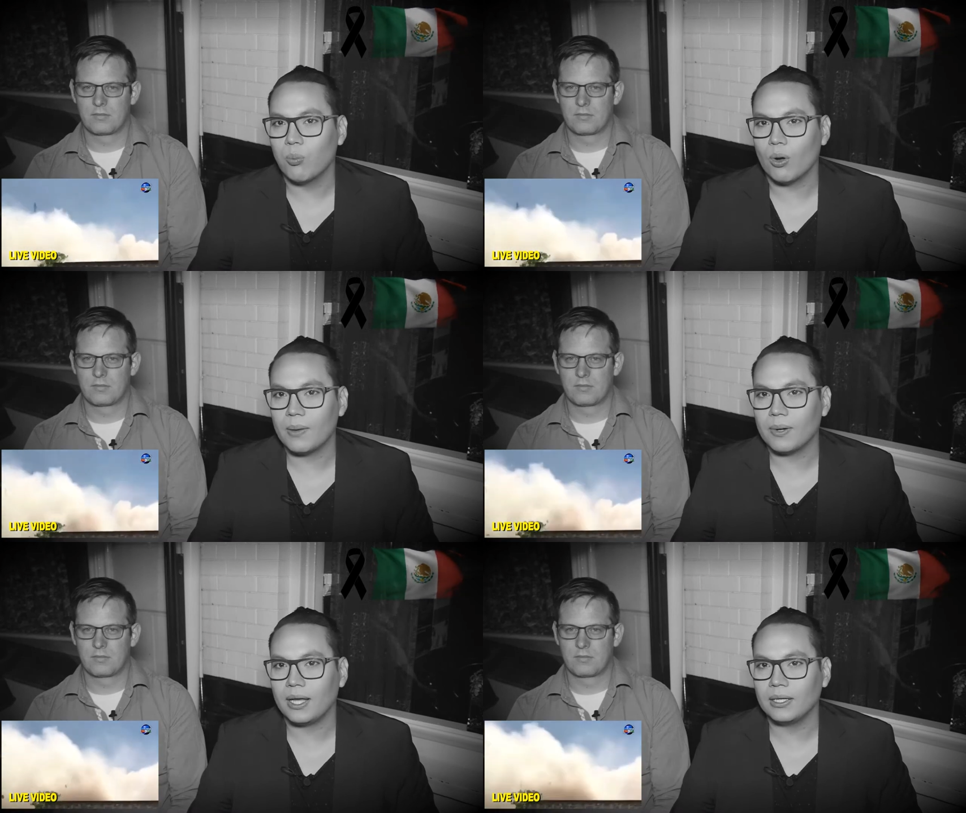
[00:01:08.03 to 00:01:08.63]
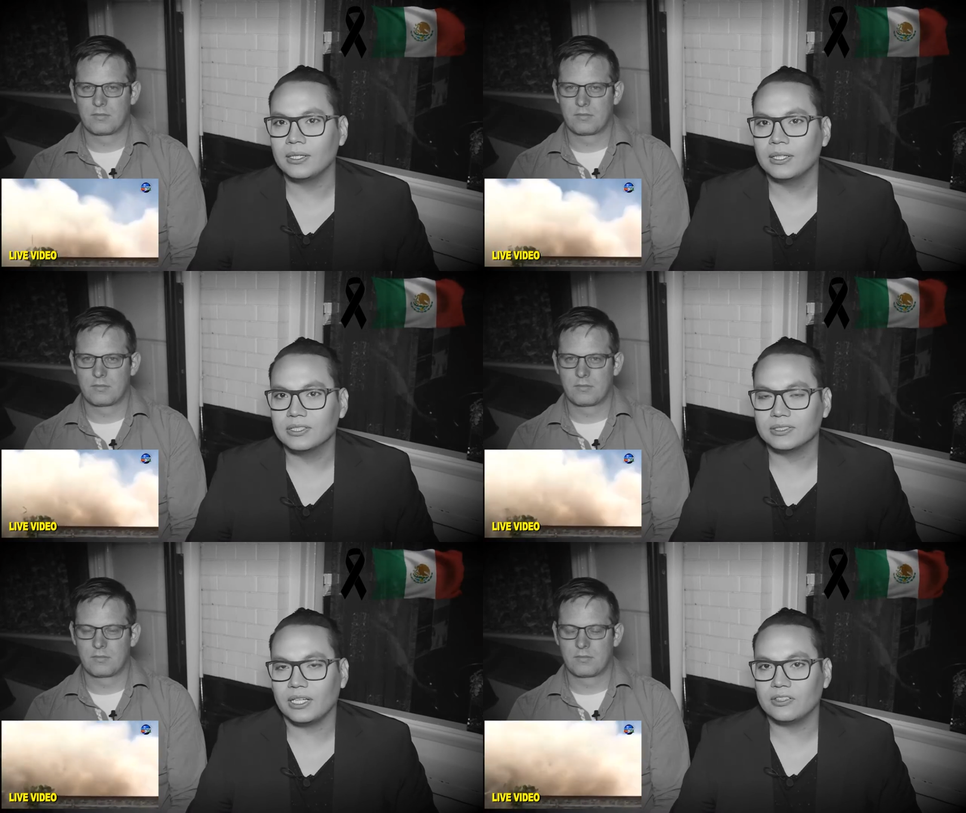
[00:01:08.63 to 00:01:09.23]
Speaker 1: Puebla,
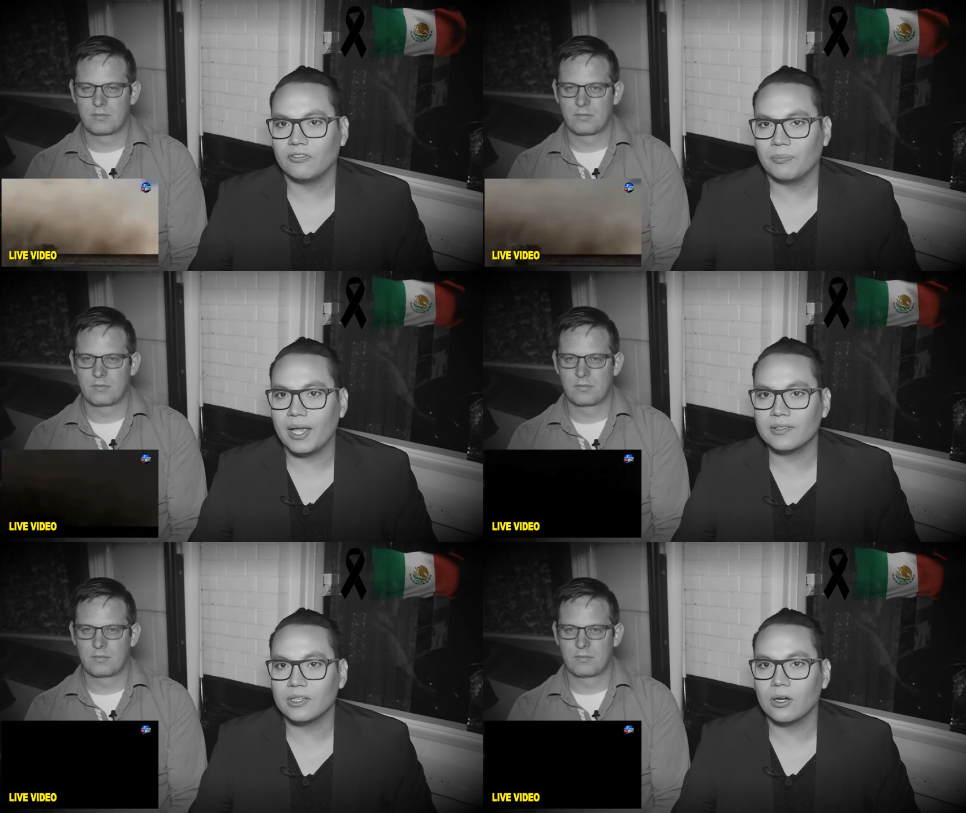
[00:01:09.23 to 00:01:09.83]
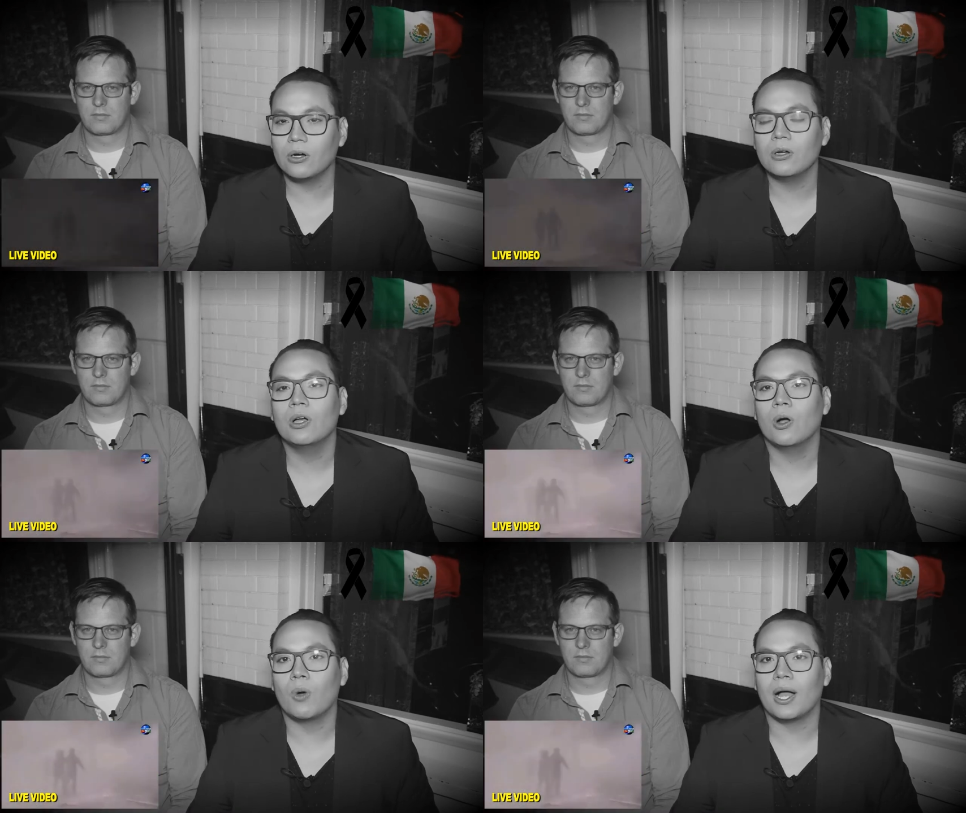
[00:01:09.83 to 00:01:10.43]
states of Mexico,
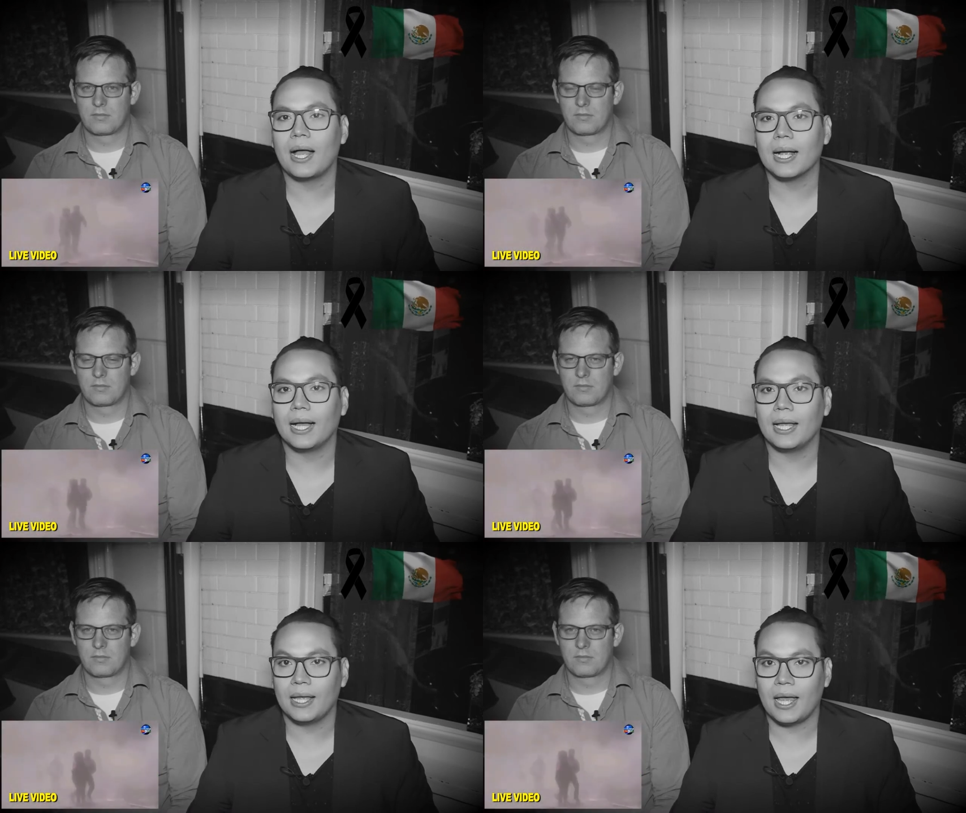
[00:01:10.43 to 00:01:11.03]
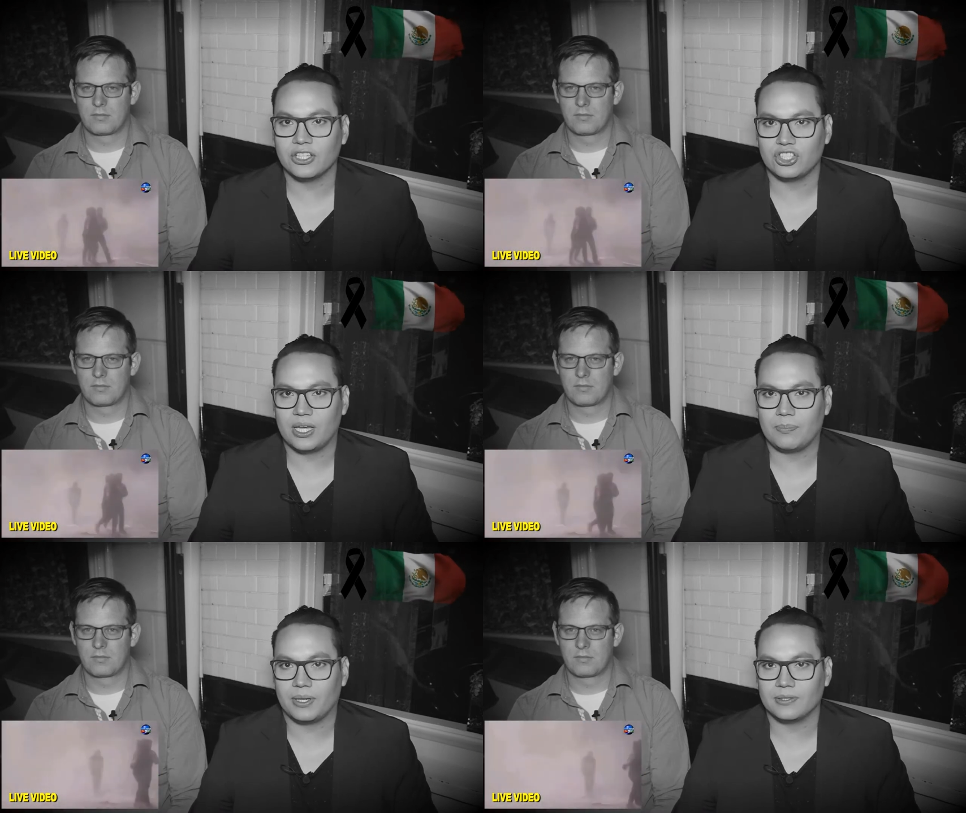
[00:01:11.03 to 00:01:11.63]
Oaxaca and
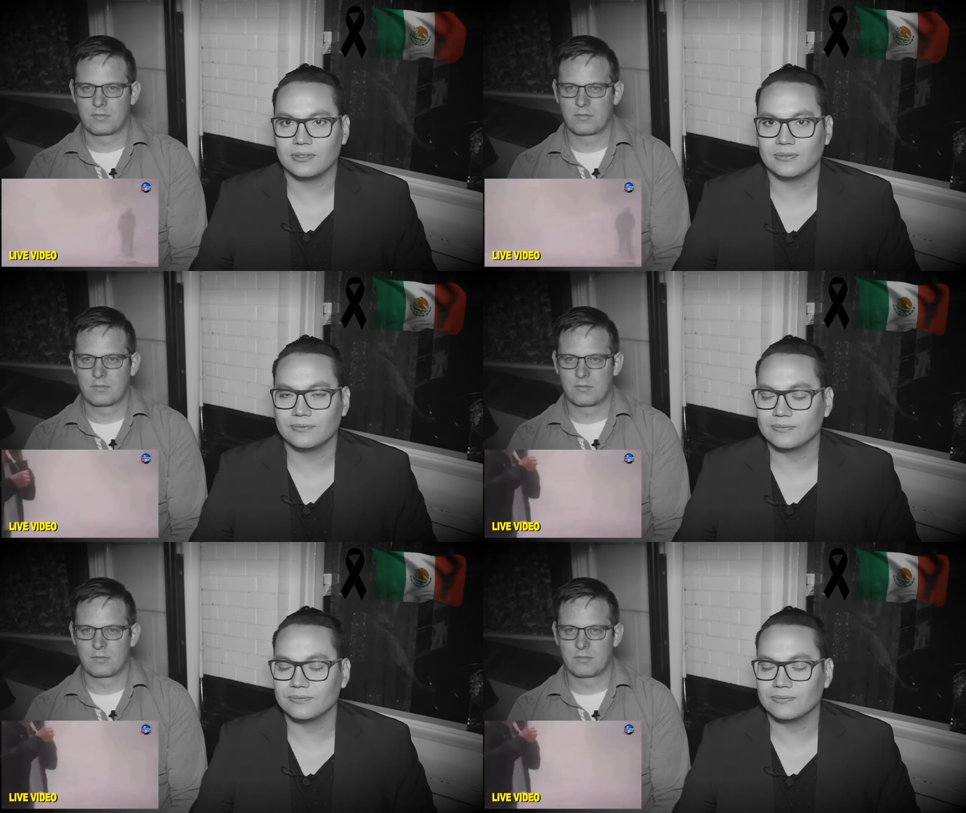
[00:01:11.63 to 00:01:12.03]
Chiapas.